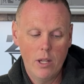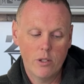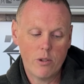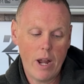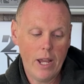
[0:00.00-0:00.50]

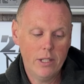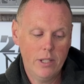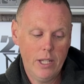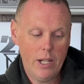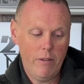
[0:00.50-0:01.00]
trying to
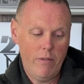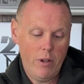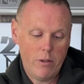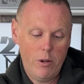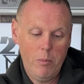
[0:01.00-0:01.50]
get a
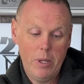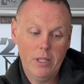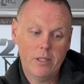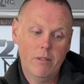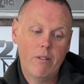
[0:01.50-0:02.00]
Velcro
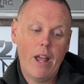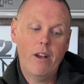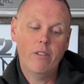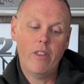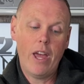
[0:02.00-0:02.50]
piece
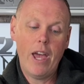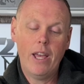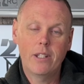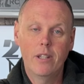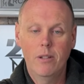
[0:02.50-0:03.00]
around
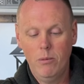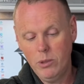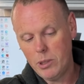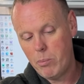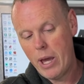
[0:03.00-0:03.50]
that
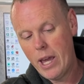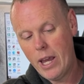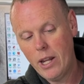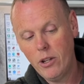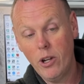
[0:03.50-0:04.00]
was a
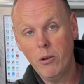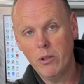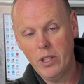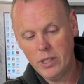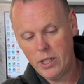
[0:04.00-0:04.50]
pain. You know,
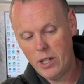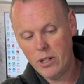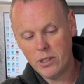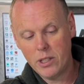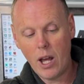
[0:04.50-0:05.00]
with this here,
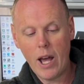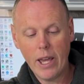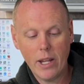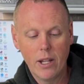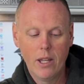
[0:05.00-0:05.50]
it's
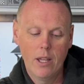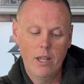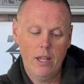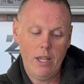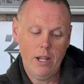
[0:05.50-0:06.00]
tight,
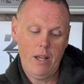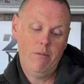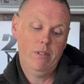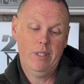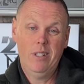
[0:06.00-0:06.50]
and I
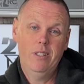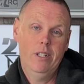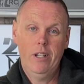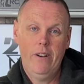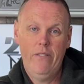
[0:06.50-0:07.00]
was all
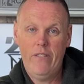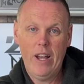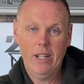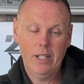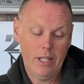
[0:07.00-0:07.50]
in here
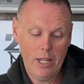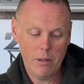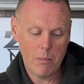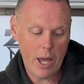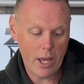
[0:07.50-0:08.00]
fighting and
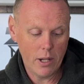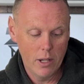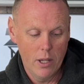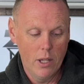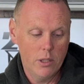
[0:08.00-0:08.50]
getting mad.
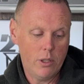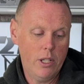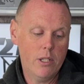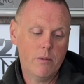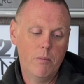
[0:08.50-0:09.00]
So I
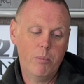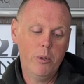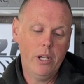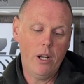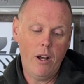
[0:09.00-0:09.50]
just
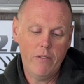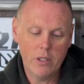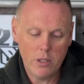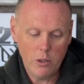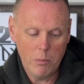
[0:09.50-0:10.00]
printed off
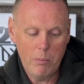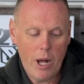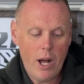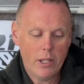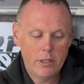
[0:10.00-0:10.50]
this little
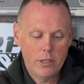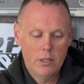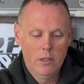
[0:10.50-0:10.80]
box